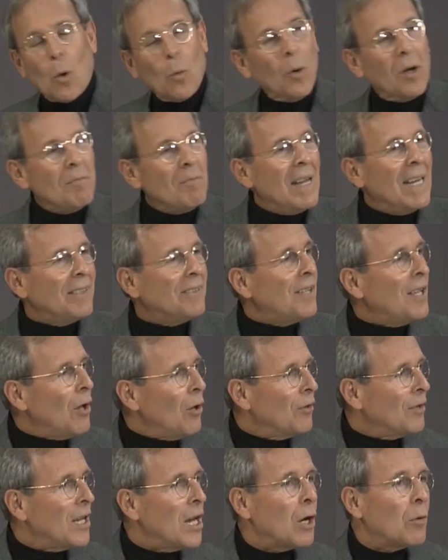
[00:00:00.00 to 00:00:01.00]
What makes
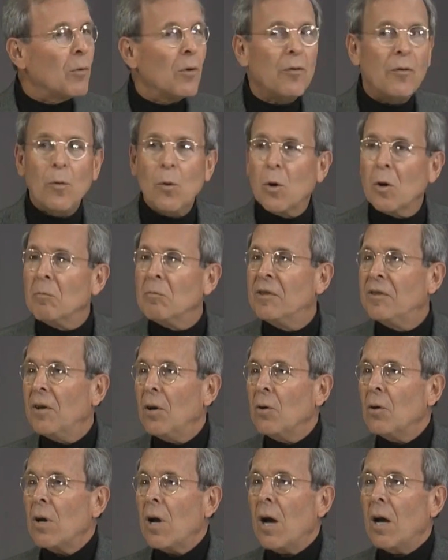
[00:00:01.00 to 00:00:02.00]
healthcare reform
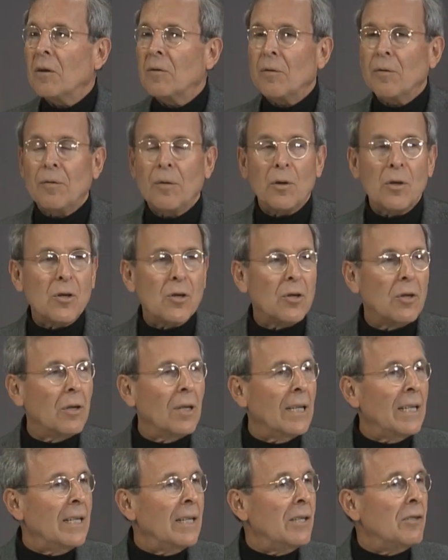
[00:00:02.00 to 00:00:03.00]
so
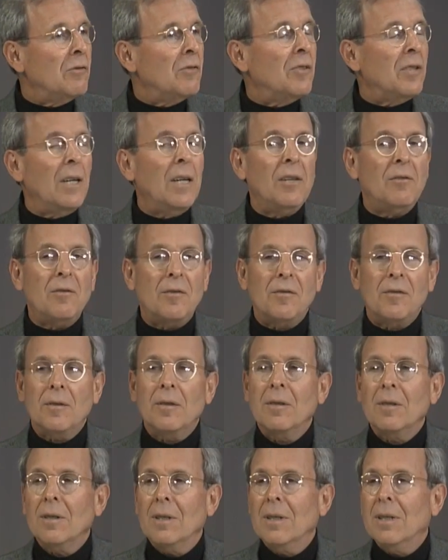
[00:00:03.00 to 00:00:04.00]
controversial is its
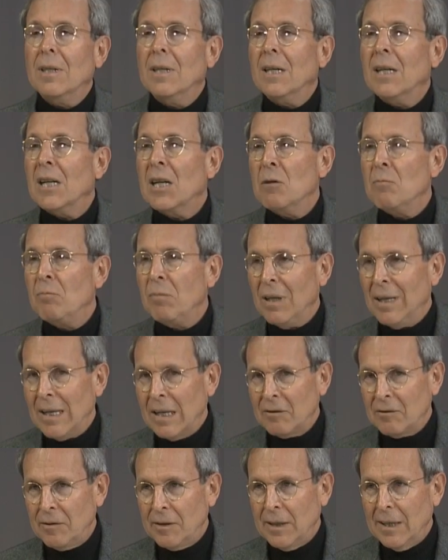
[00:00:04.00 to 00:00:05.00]

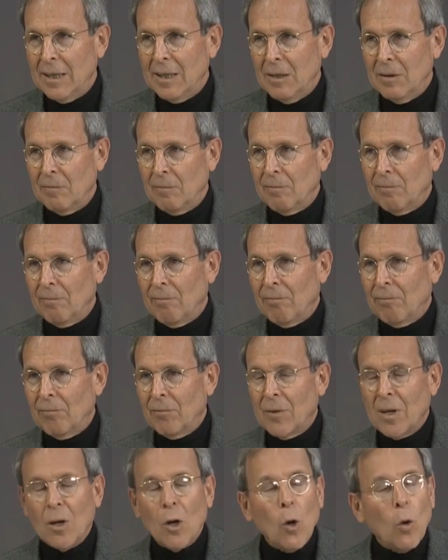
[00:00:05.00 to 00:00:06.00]
complexity.
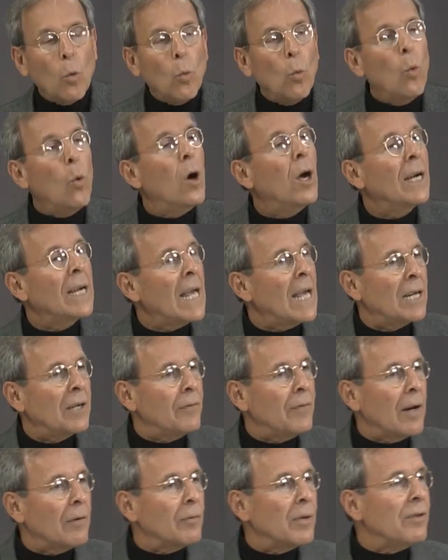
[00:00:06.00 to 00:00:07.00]
One out
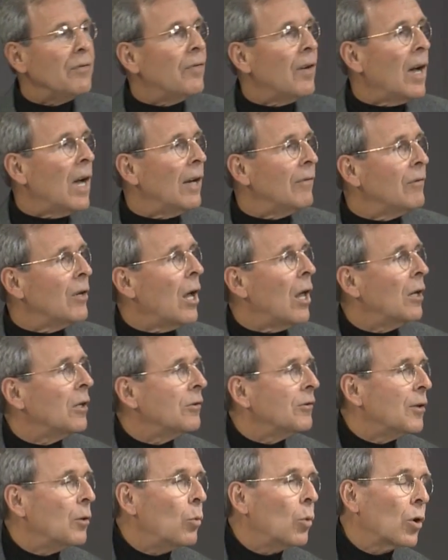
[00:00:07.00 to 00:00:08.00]
of every
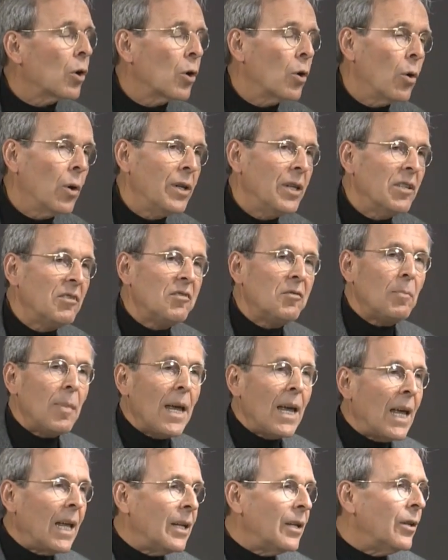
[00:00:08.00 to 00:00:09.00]
$5 that we're going to
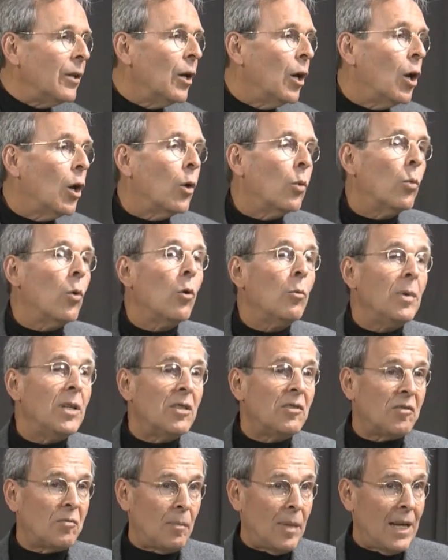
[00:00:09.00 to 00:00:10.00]
spend will
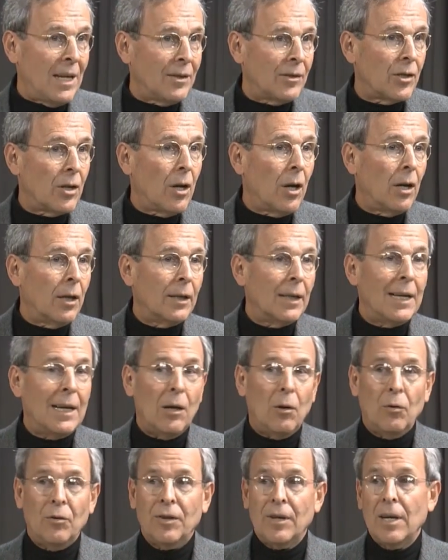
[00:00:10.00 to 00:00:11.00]
be spent on
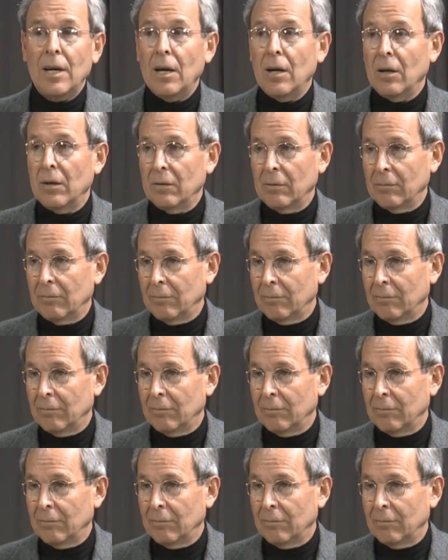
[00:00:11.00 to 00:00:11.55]
healthcare.